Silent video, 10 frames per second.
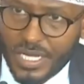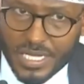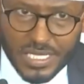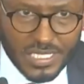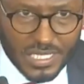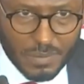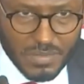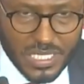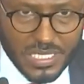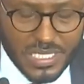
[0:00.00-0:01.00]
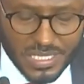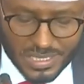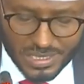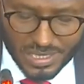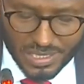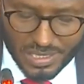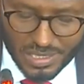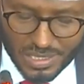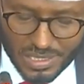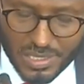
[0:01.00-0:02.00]
and the circumstances
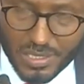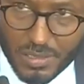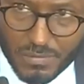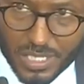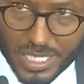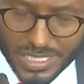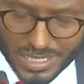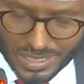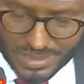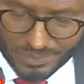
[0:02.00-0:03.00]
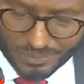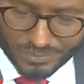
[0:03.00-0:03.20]
of the case,